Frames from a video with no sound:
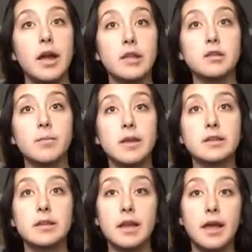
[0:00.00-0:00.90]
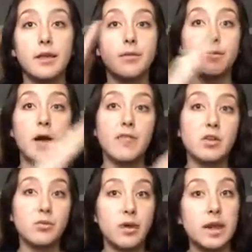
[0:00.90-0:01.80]
And so basically, like,
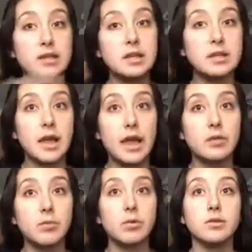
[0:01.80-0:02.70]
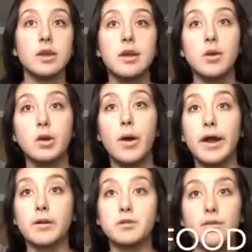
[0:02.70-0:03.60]
having to raise these animals
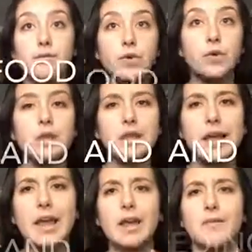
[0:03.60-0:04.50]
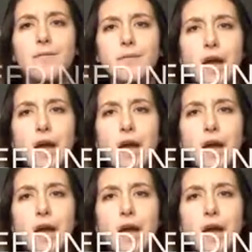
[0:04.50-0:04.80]
requires food, land,